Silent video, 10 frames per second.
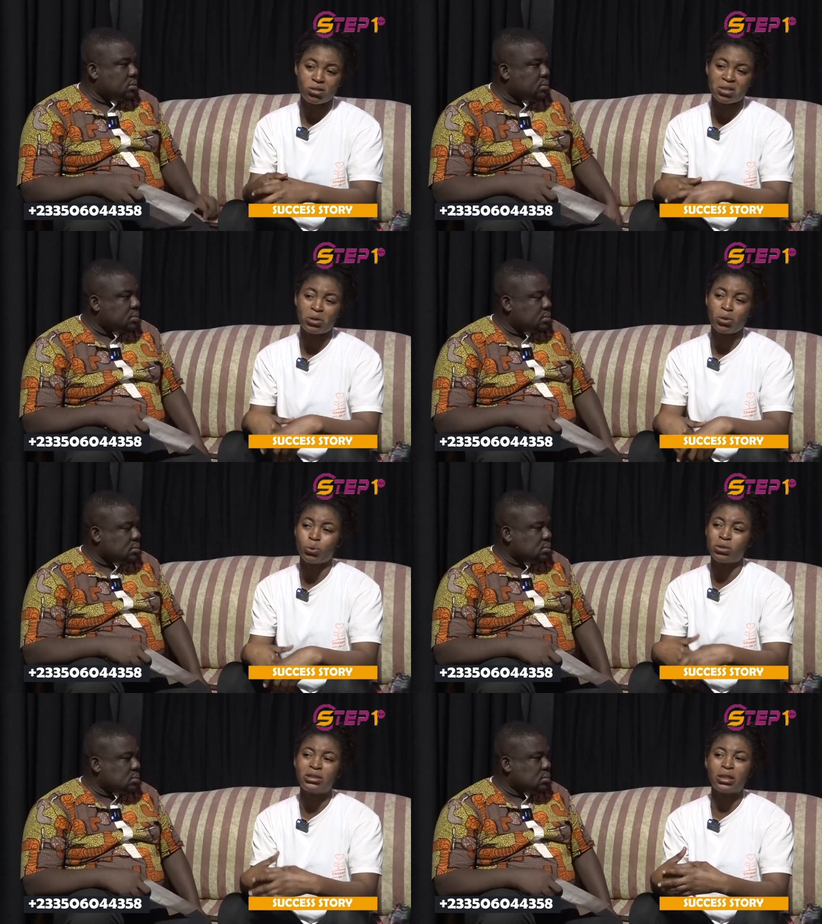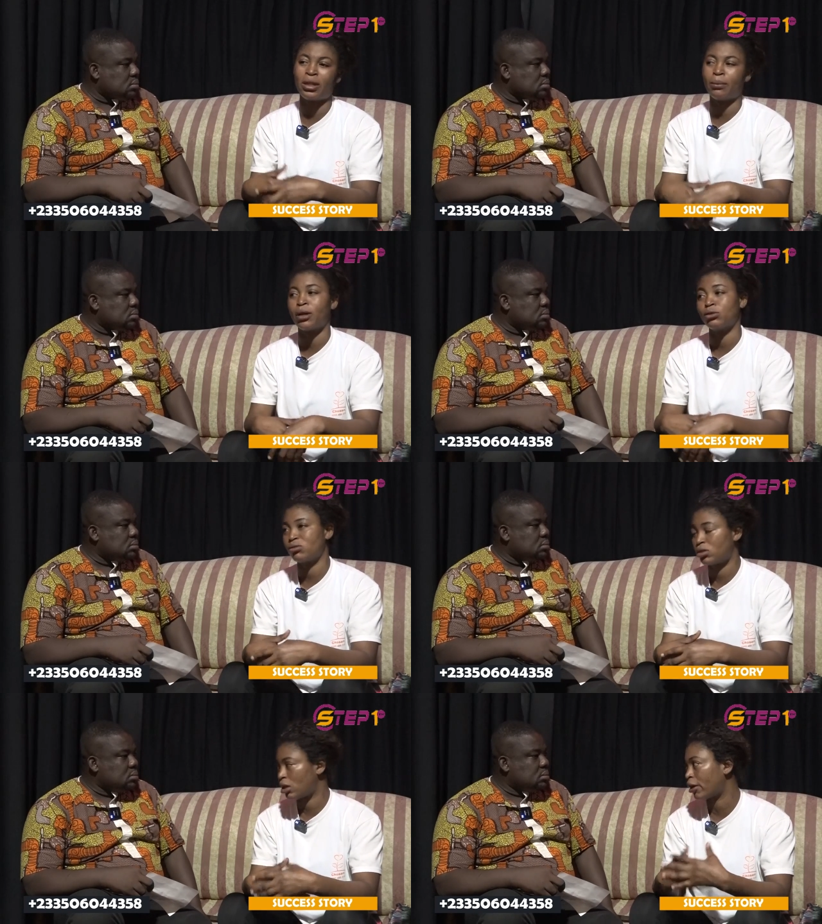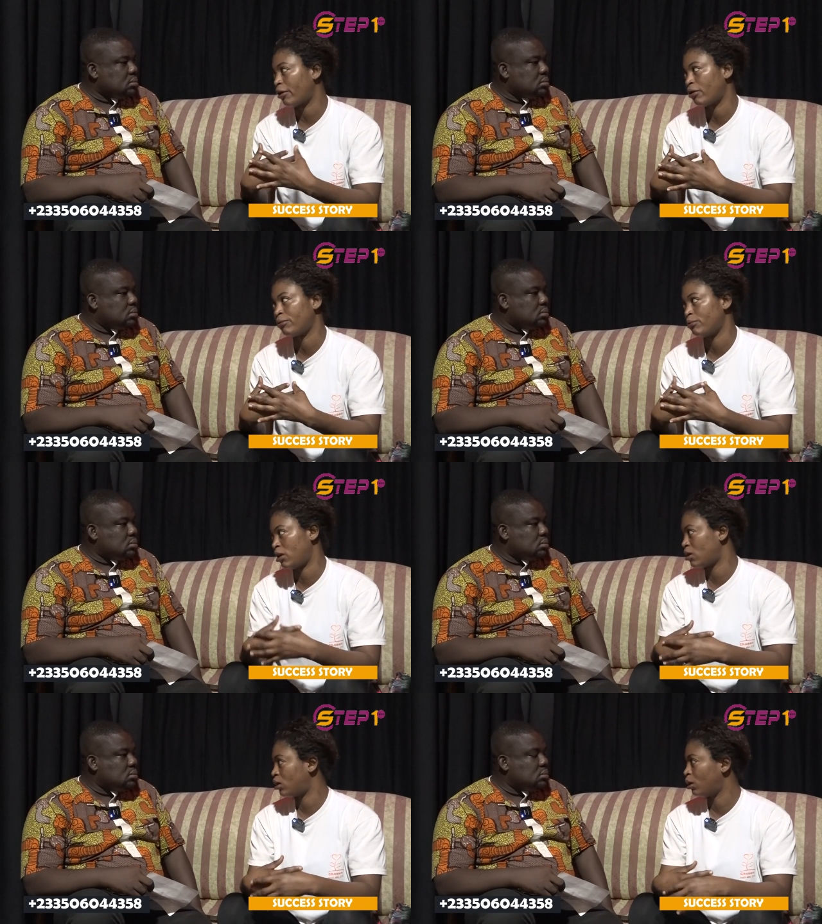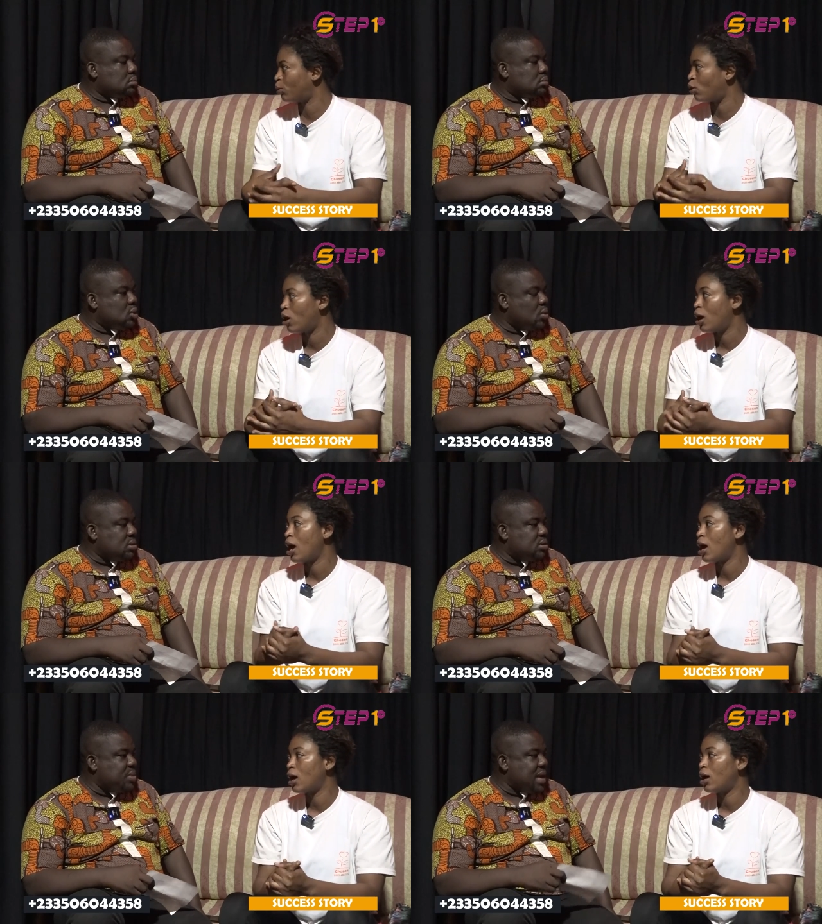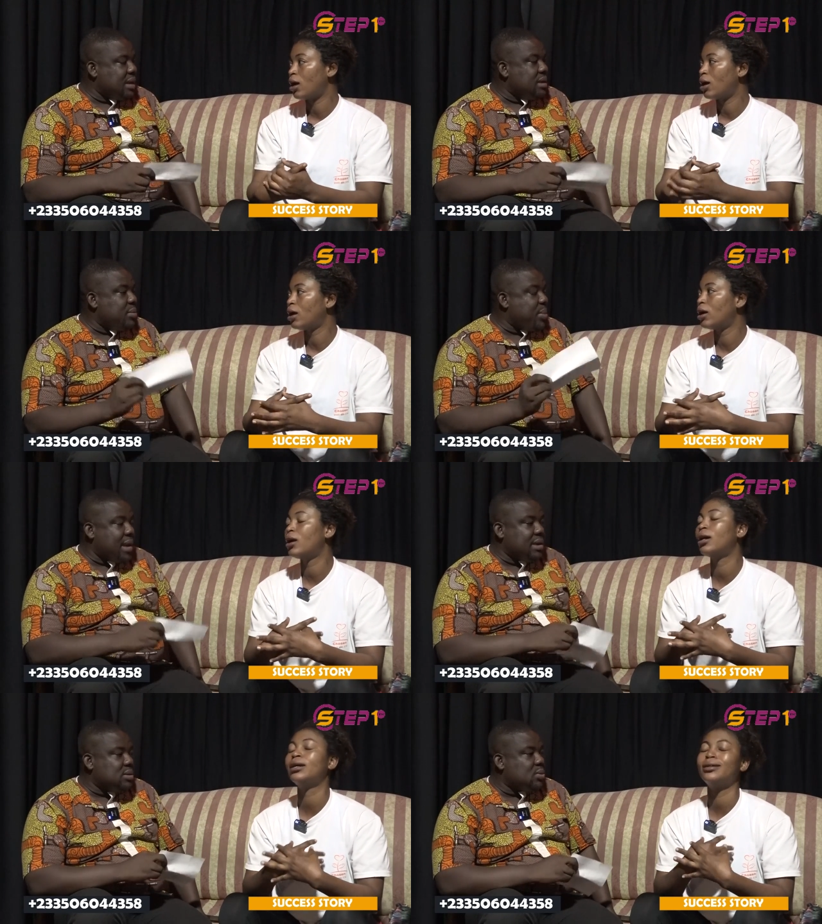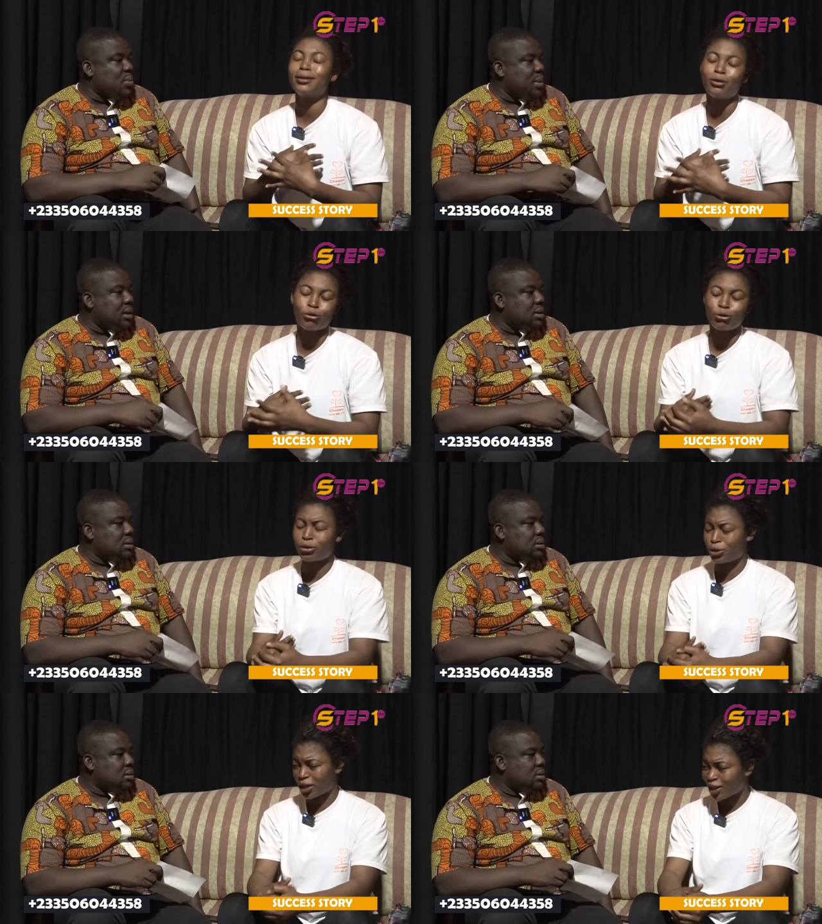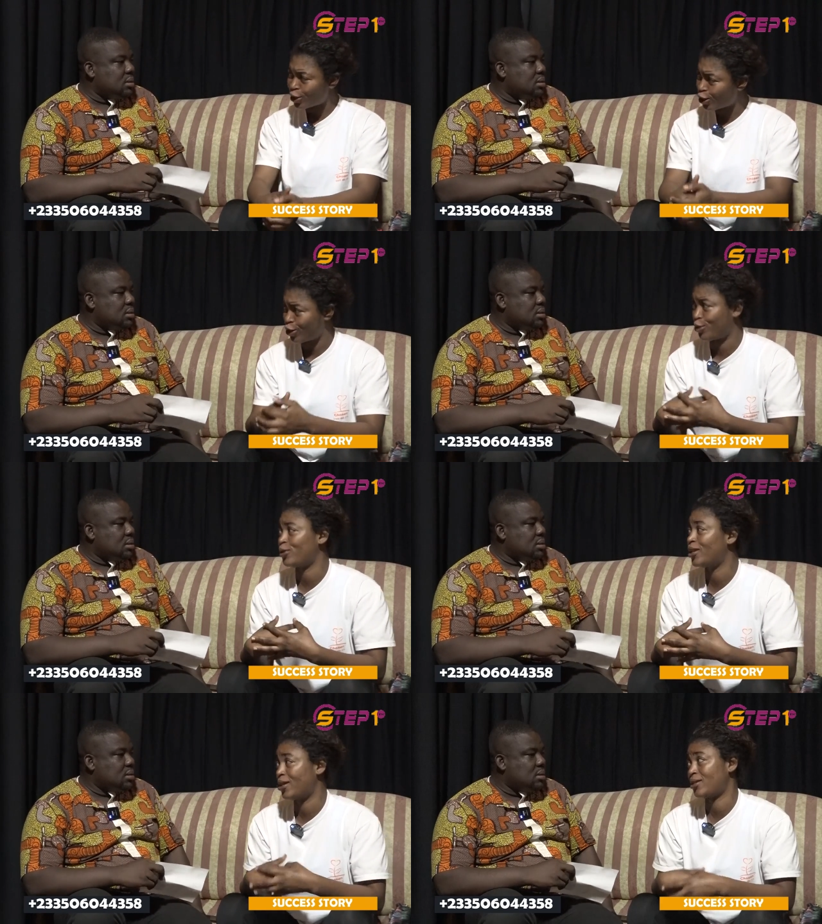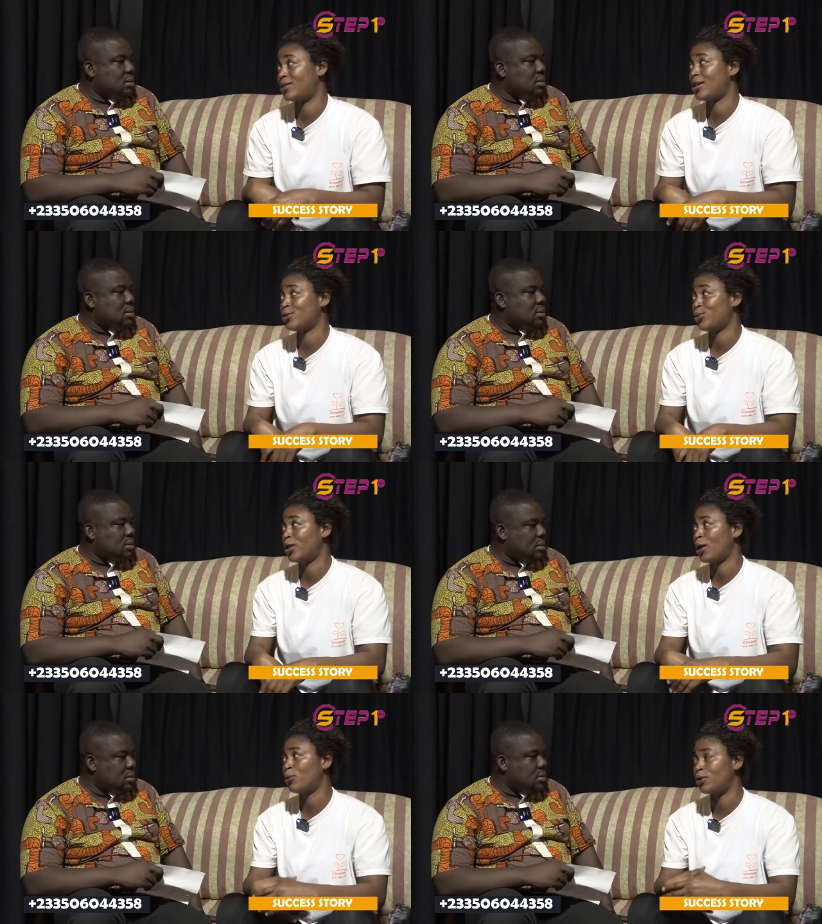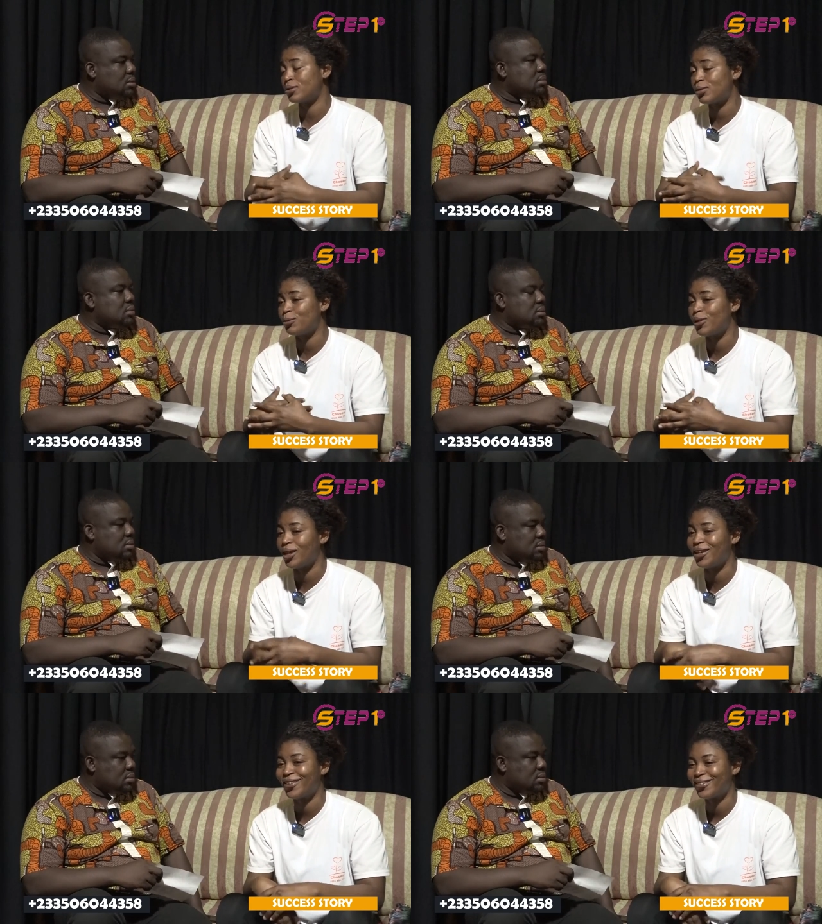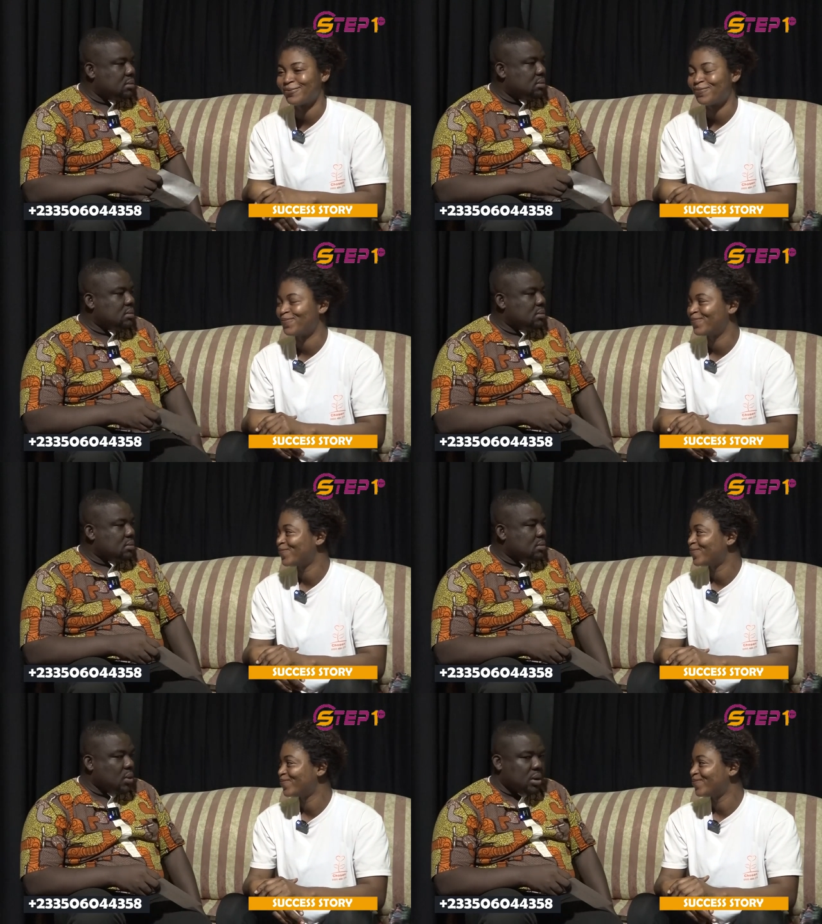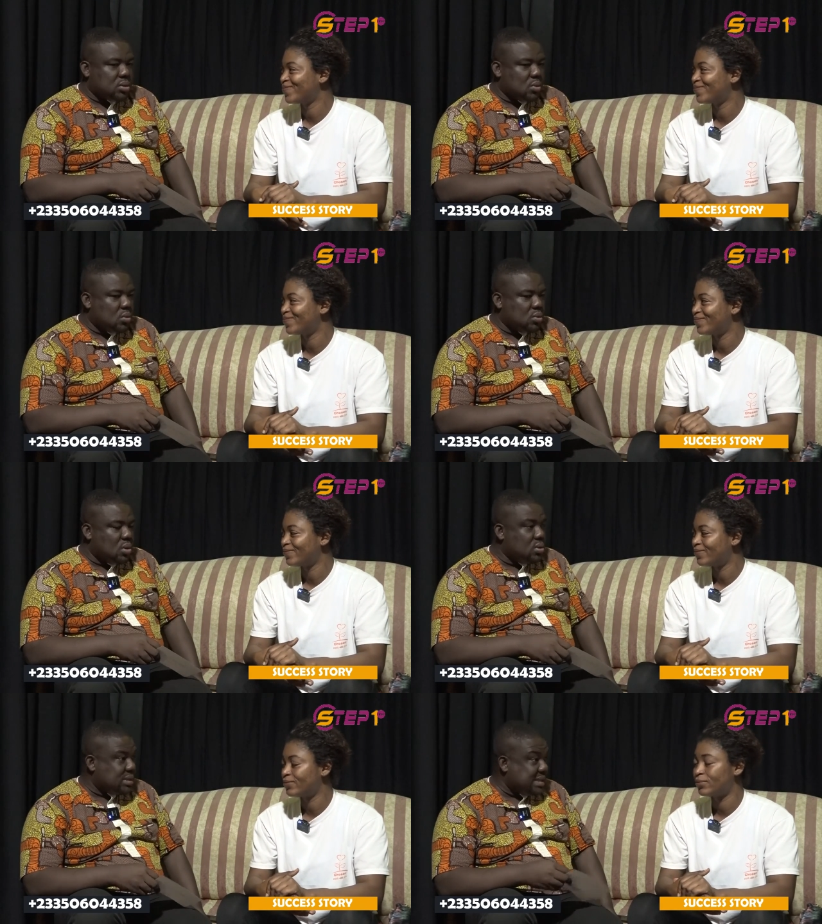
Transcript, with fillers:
Speaker 1: because I don't want any man to take care of me anymore.
Speaker 2: You want to be an independent woman?
Speaker 1: Oh, thank you. Yes, that's what I want to be.
Speaker 2: Okay, so you want to